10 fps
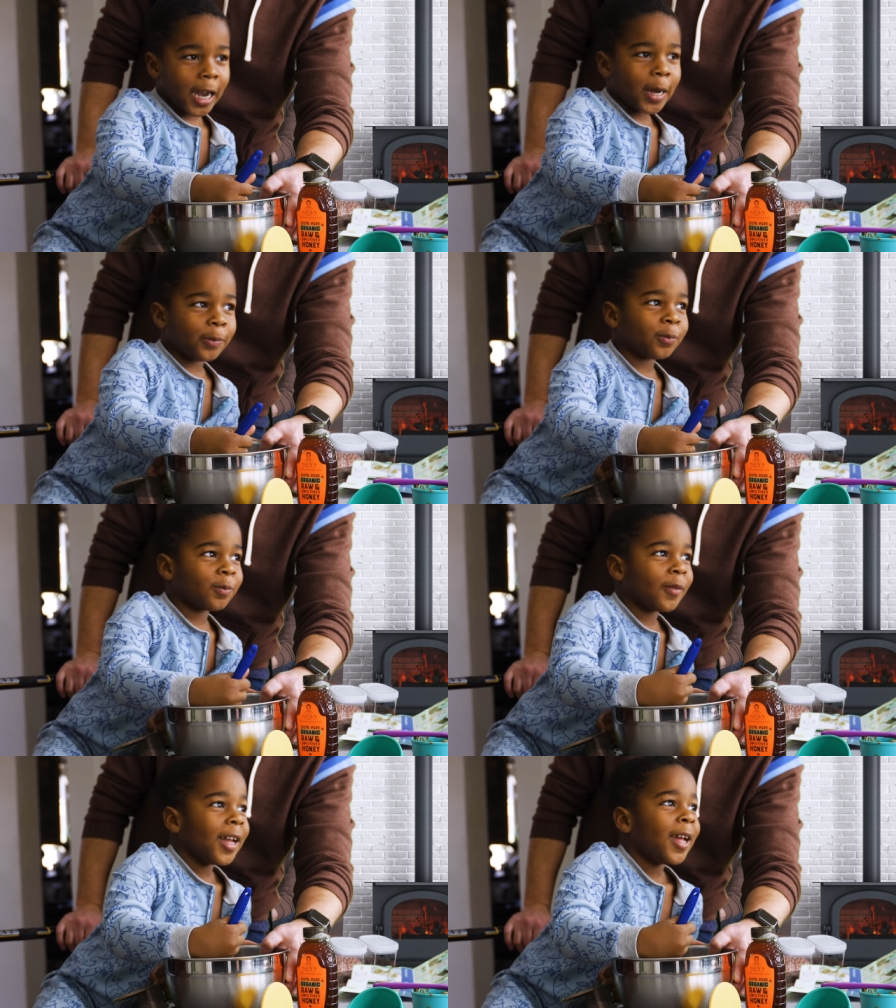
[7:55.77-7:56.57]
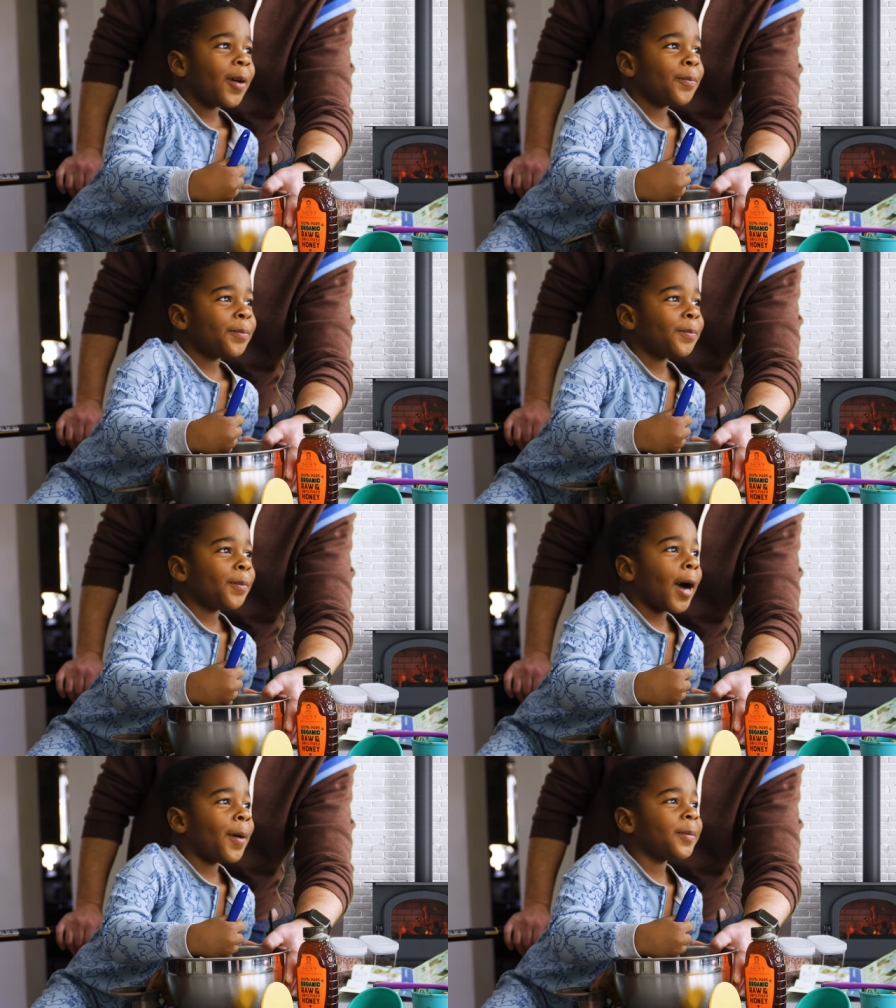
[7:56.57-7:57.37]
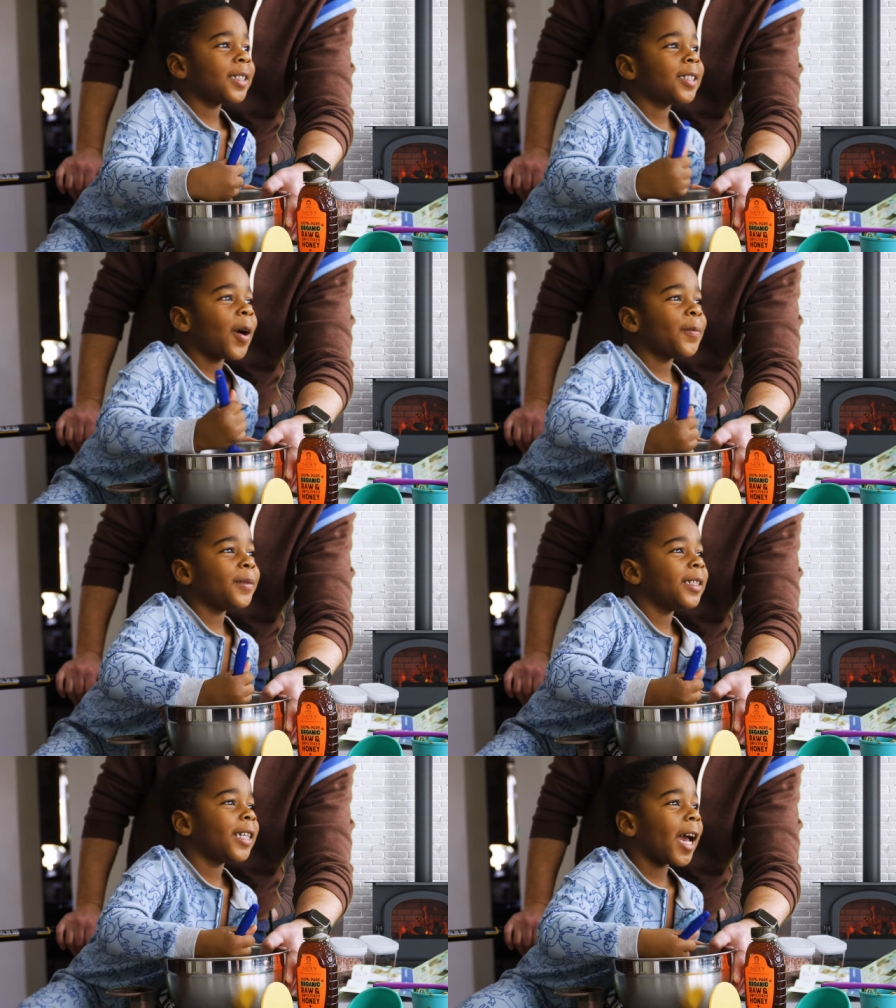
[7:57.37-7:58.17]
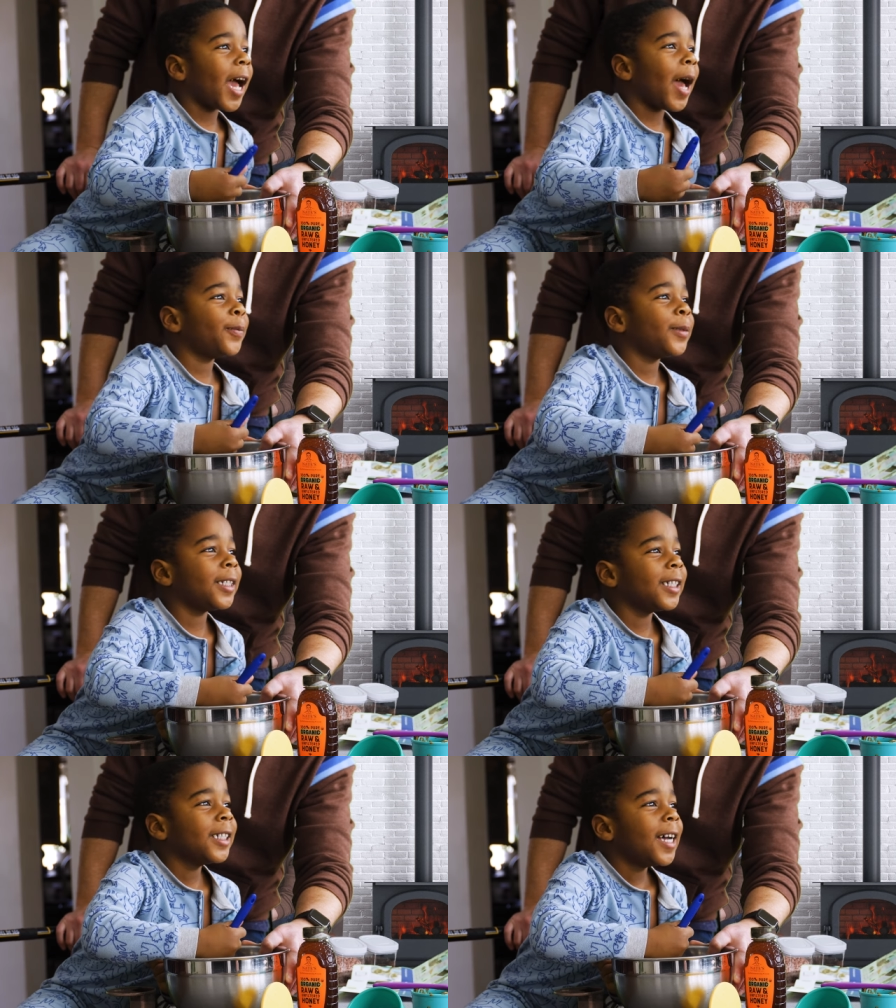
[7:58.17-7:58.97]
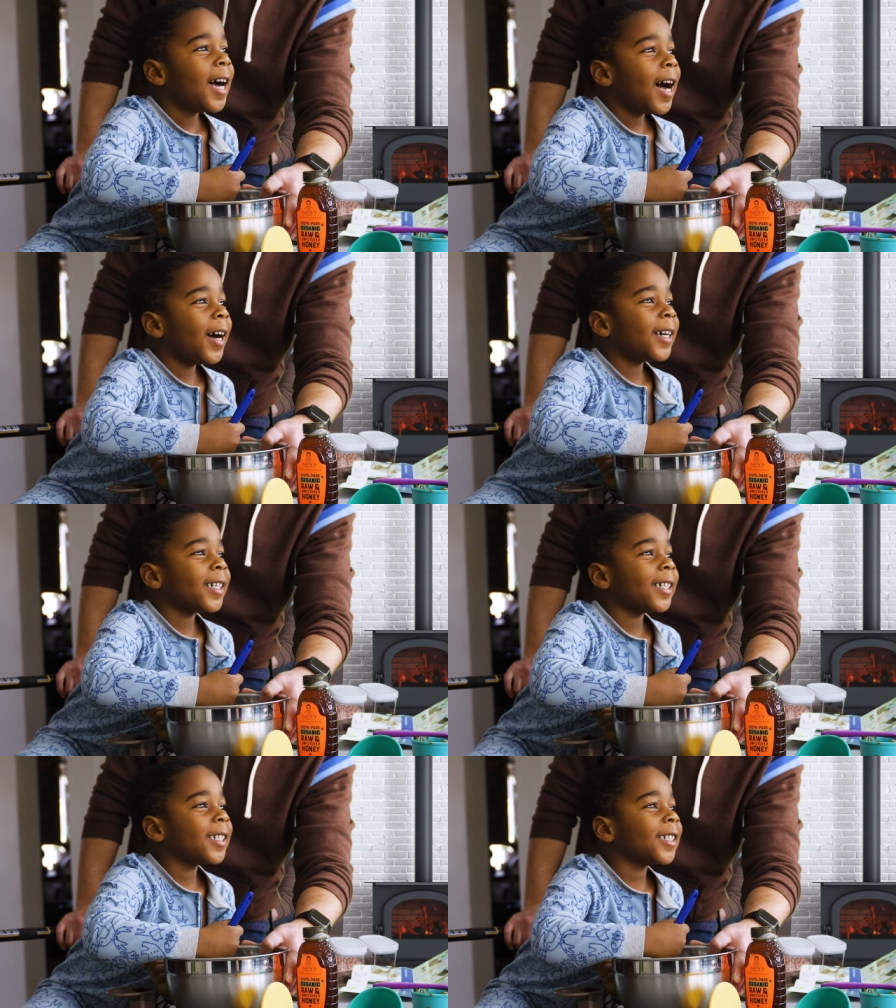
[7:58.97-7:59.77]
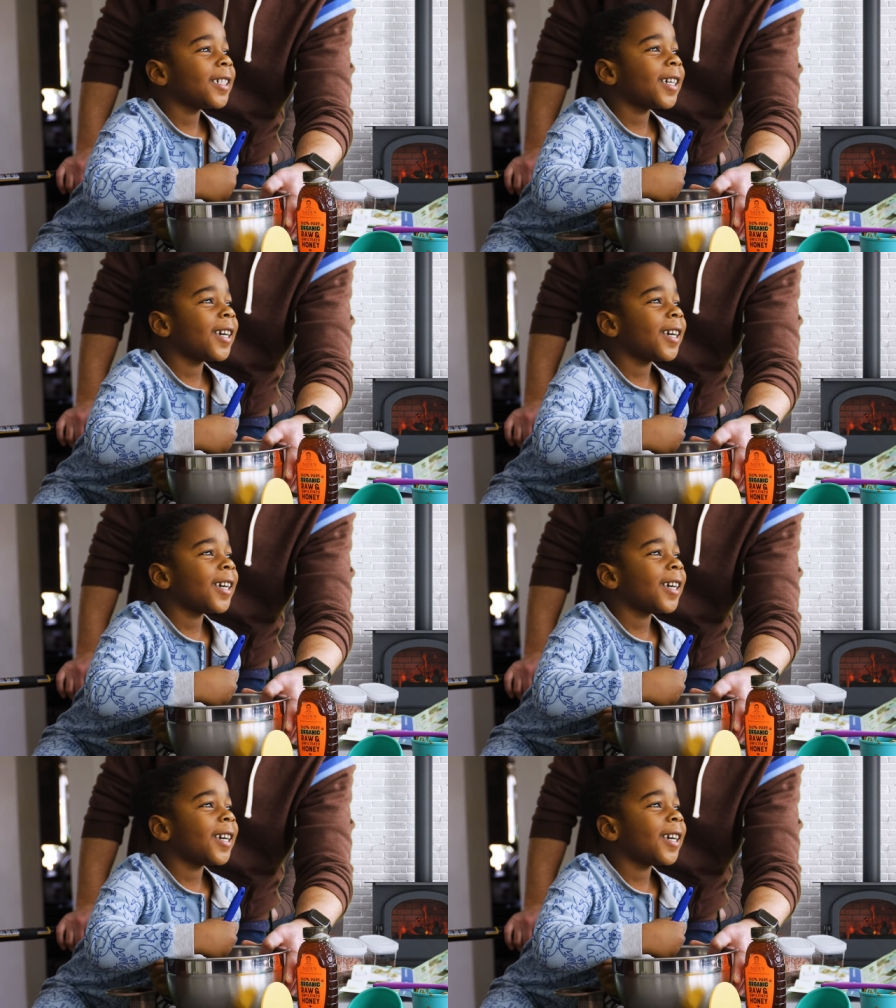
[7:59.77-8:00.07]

Um, Mommy's gonna be happy. Uh, her,